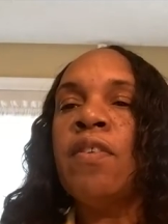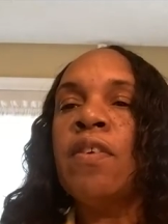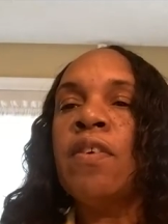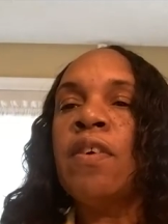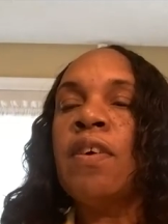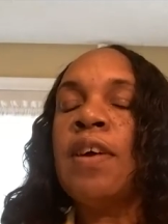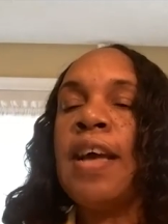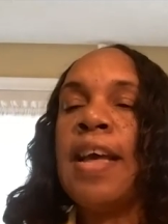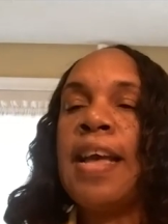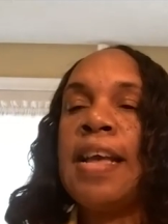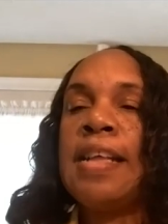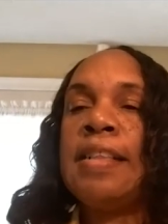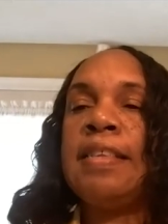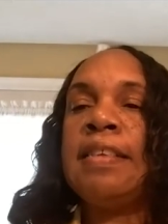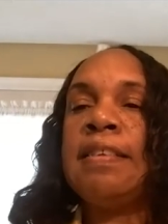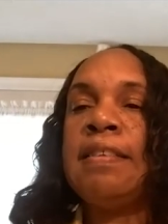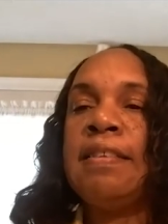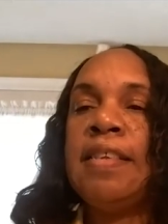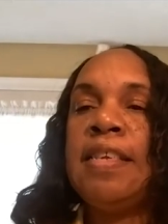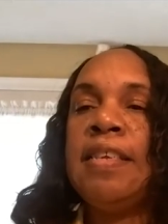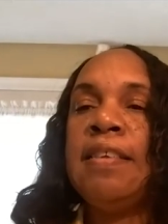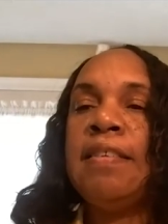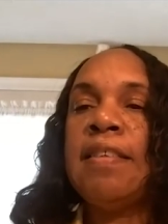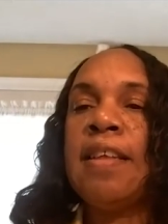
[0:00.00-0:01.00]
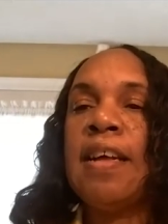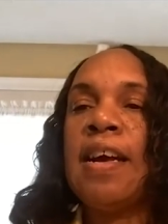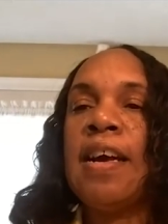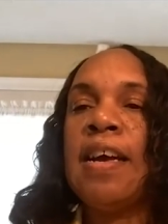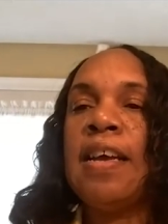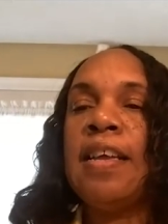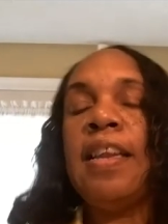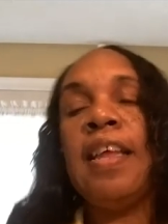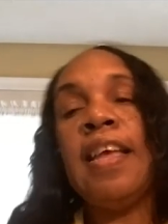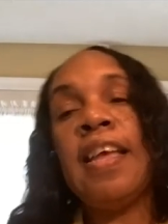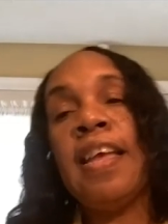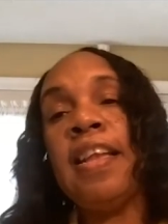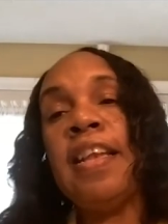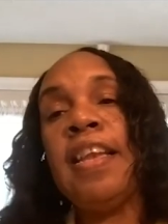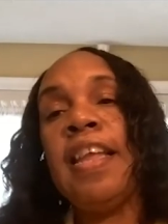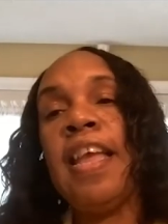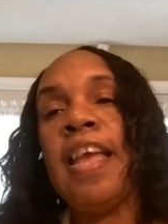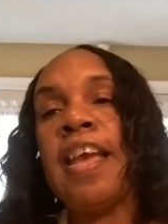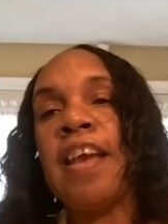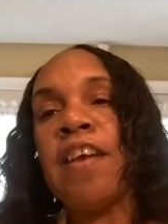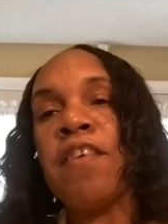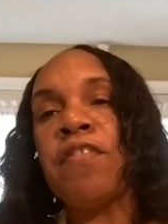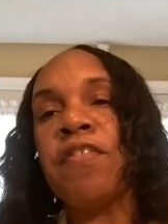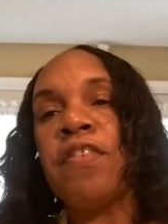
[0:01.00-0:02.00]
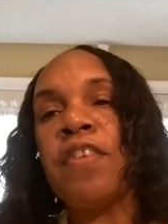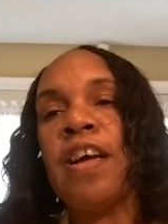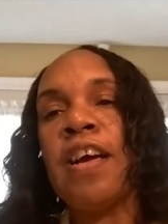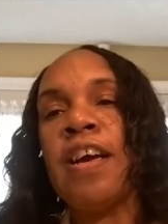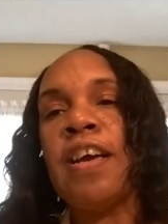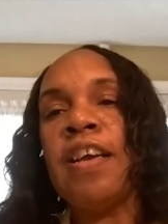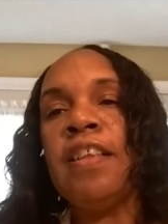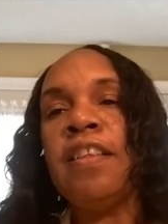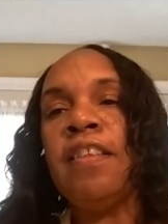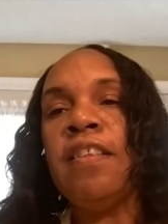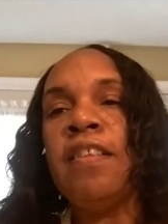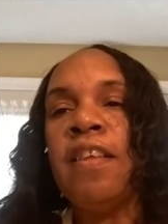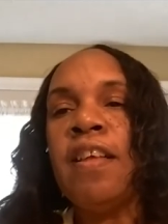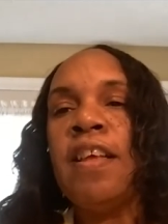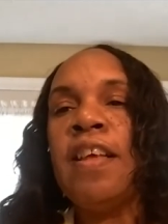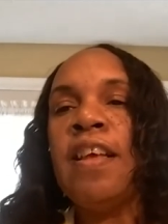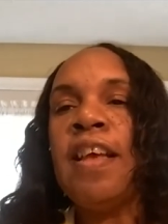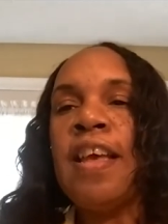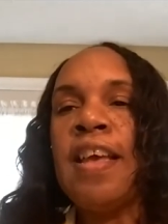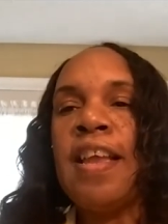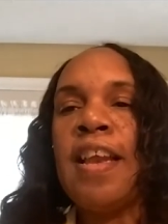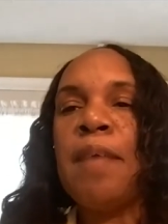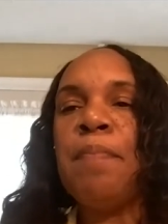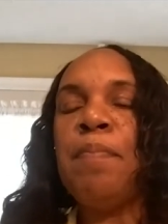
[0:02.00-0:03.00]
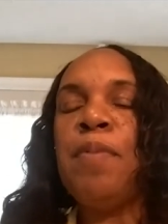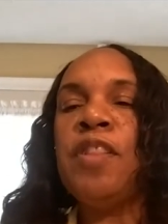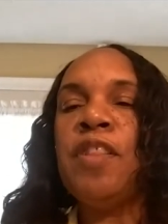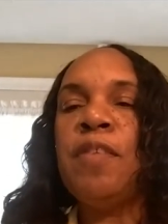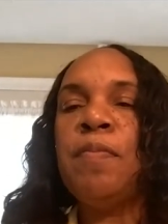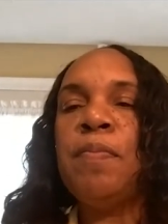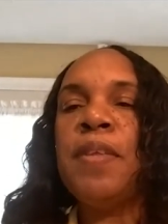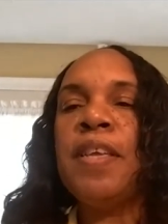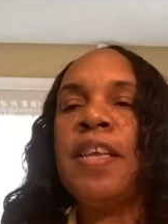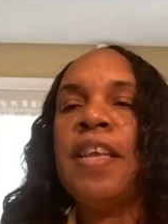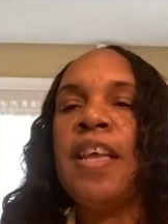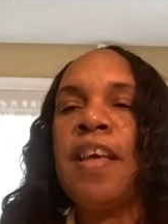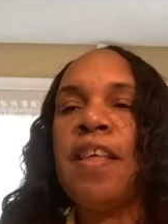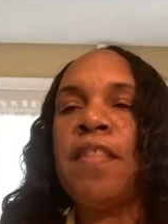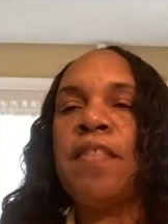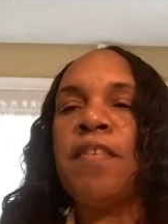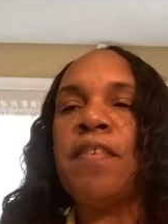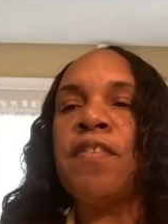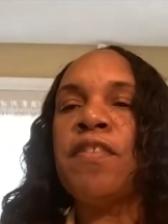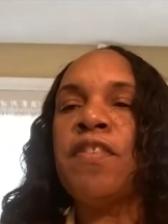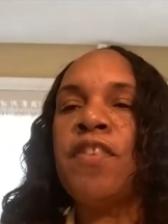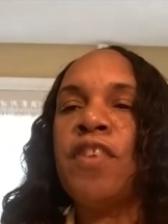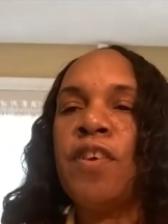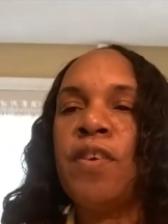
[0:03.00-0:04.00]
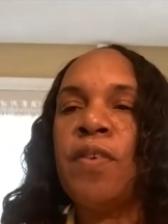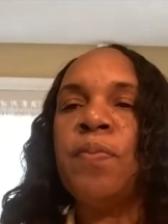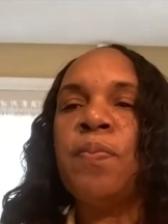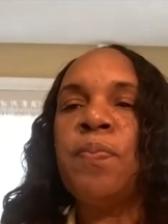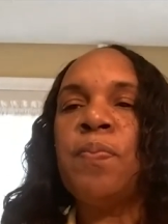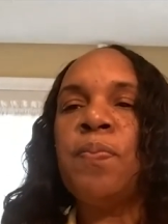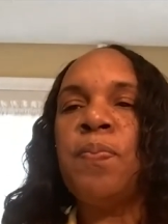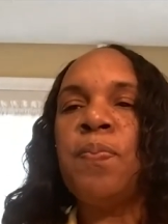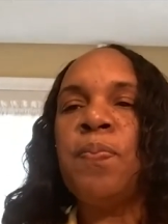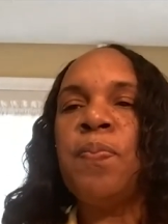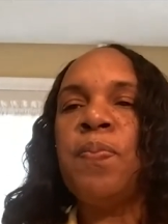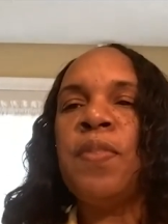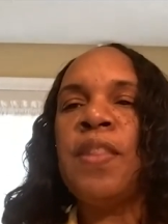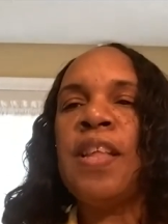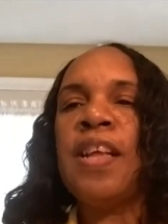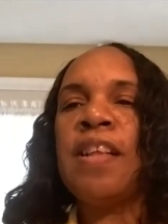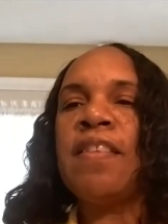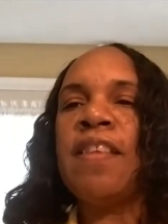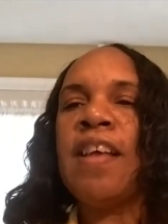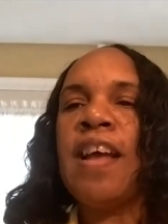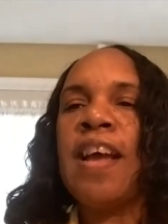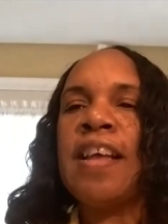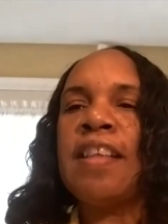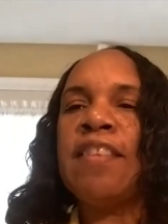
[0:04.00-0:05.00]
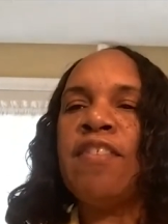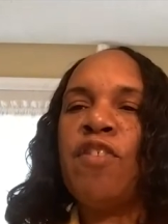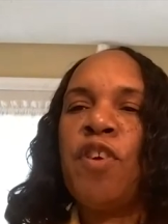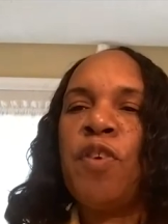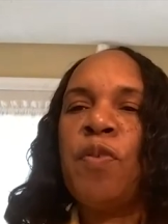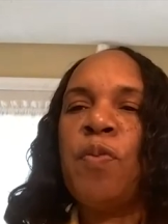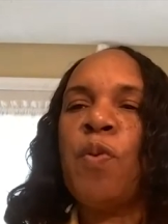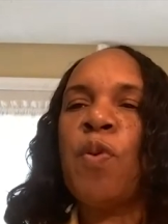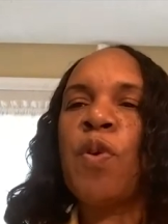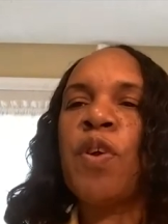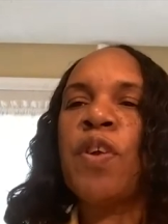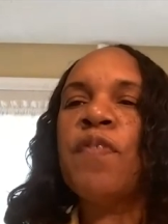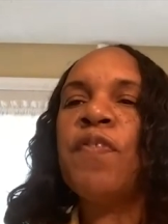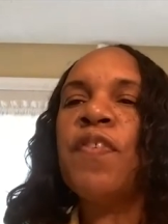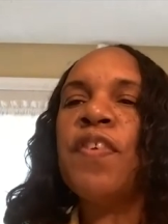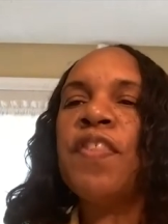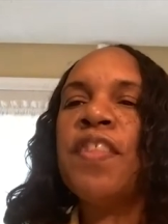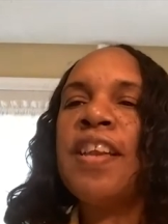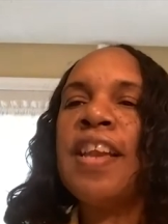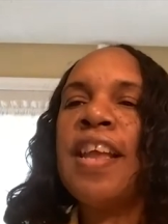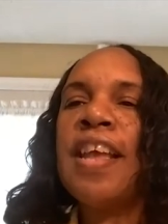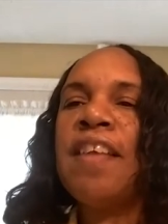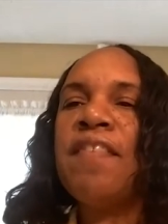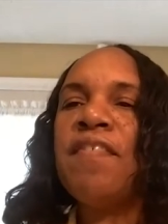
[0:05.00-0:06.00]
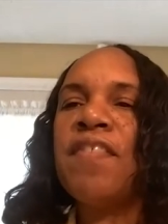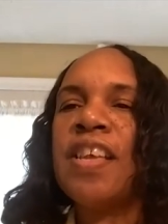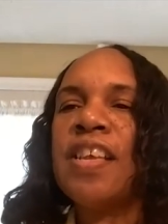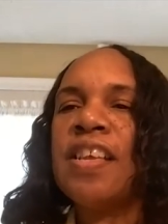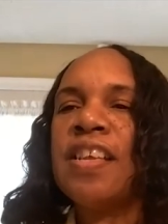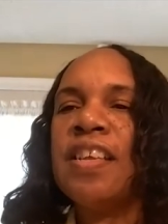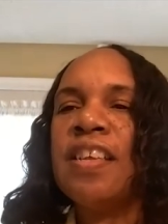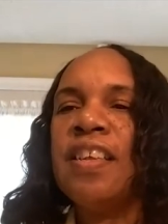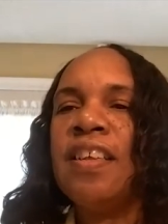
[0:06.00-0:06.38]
So I had the seaside and the air side, okay. and I put them together. So that's how I started working for the Navy.